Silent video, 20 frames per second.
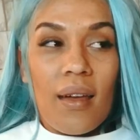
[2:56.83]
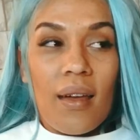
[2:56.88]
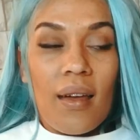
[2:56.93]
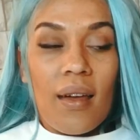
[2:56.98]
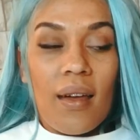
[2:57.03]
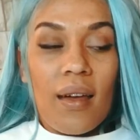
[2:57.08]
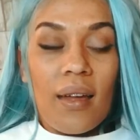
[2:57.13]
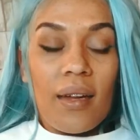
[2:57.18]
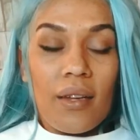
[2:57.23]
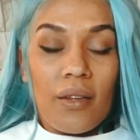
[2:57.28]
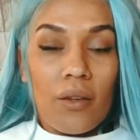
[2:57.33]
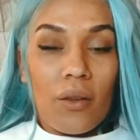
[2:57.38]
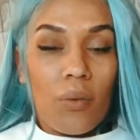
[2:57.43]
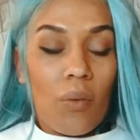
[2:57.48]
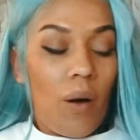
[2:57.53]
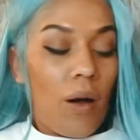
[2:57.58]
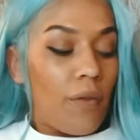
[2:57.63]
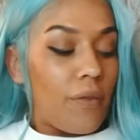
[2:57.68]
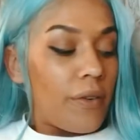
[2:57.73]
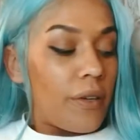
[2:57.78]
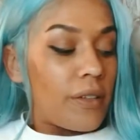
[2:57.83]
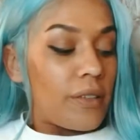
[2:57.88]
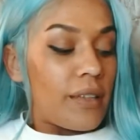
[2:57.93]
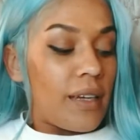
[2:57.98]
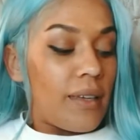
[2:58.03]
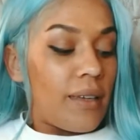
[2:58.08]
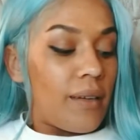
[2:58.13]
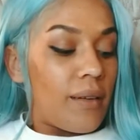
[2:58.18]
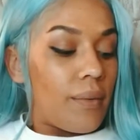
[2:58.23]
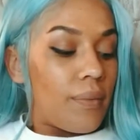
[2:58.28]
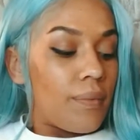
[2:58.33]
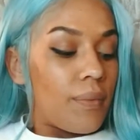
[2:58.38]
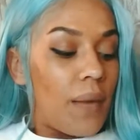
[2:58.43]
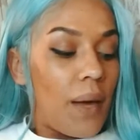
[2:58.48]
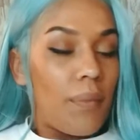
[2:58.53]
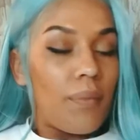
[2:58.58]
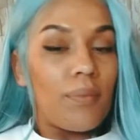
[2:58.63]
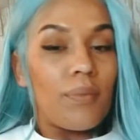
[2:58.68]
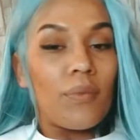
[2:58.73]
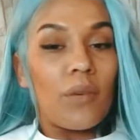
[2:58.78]
it into the wall first, I think.
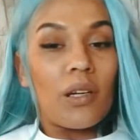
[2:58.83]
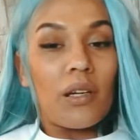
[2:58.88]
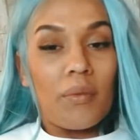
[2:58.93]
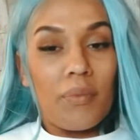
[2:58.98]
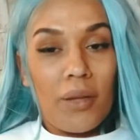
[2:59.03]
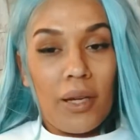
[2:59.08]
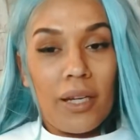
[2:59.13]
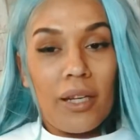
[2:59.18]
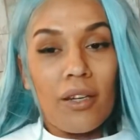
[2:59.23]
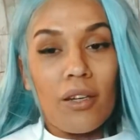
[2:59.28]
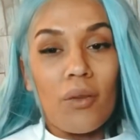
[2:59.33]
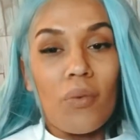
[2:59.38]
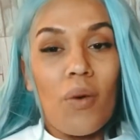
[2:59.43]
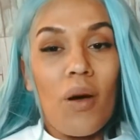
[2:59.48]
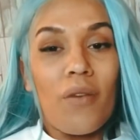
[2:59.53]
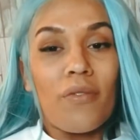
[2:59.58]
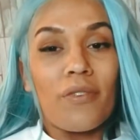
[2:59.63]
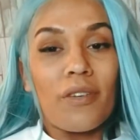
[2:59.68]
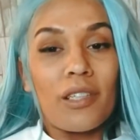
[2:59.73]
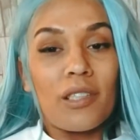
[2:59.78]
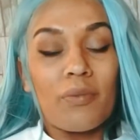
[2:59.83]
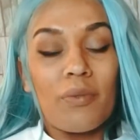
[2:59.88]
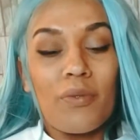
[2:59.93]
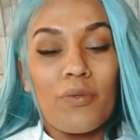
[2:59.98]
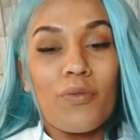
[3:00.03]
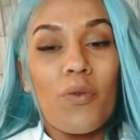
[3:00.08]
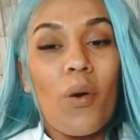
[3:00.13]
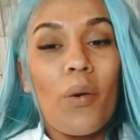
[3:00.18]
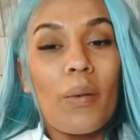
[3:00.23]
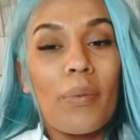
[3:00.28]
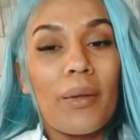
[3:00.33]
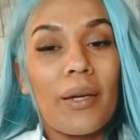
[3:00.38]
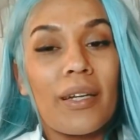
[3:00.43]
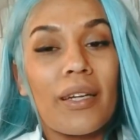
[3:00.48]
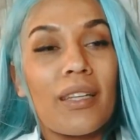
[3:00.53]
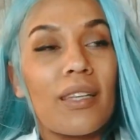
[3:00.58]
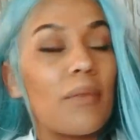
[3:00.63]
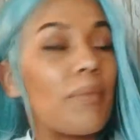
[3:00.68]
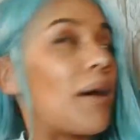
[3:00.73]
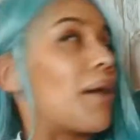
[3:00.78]
Yep, we're going to plug it into the wall first before we plug it
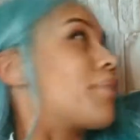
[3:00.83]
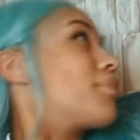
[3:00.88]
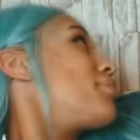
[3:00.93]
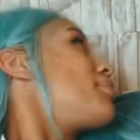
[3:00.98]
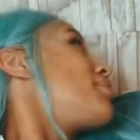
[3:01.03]
into the bottom.